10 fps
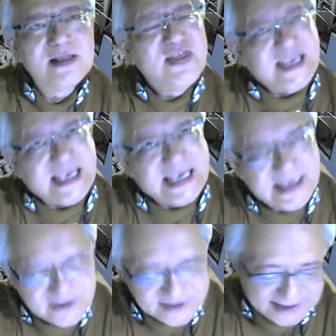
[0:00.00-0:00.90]
the
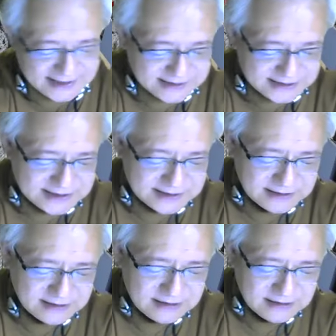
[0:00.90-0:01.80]
innocent
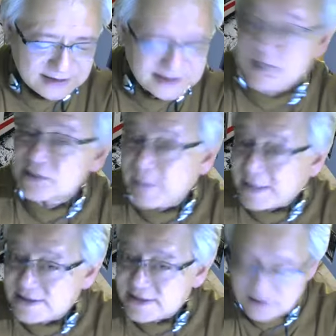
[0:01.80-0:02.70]

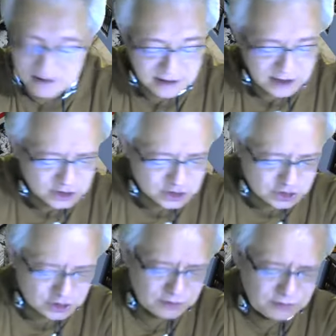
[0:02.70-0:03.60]
suspect
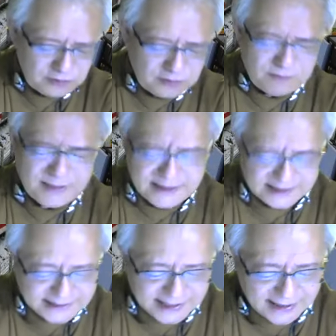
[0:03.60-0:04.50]
too
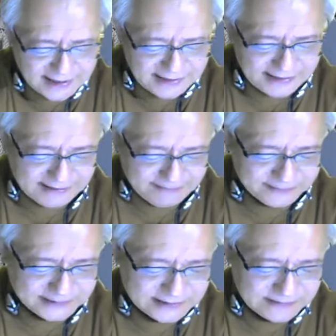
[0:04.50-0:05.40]
many
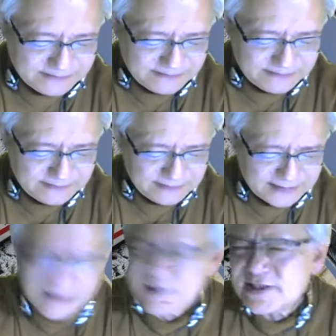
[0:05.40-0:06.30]
times
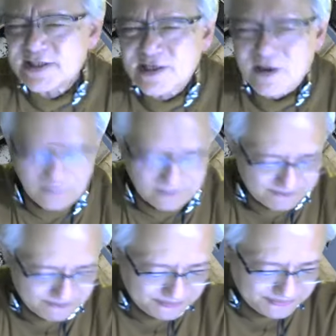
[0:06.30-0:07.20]
and still
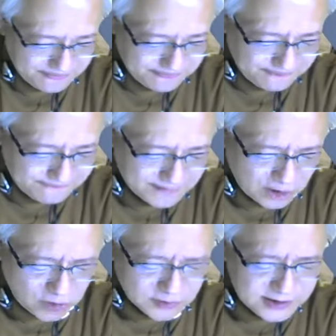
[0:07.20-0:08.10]

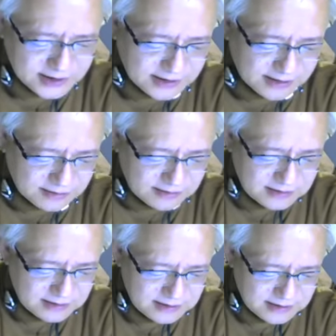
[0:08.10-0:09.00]
continue
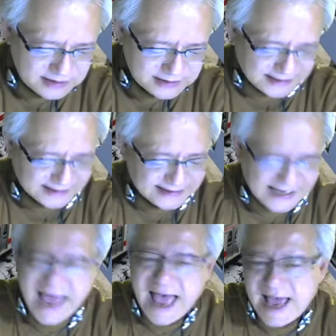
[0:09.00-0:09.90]
such
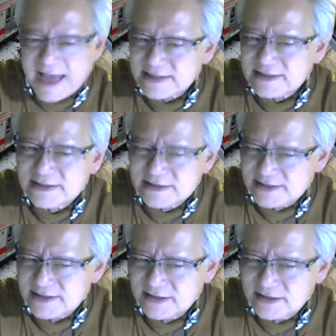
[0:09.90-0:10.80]

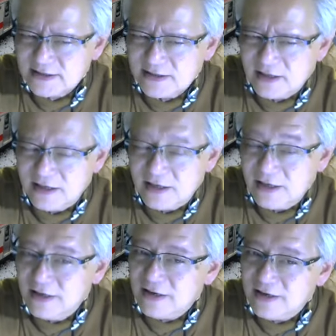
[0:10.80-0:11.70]
act
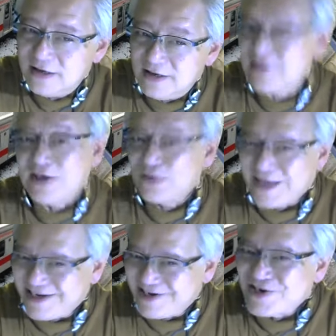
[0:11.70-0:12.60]
in the
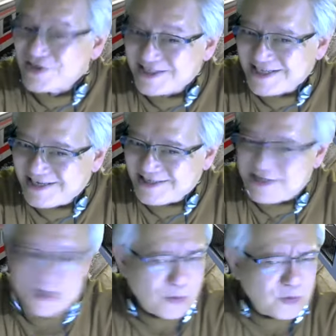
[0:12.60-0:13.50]
United
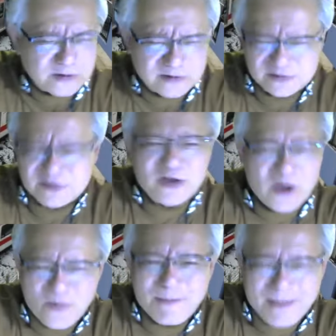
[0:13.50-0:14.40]
States, the world
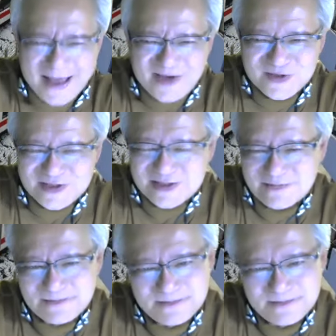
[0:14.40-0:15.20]
know about.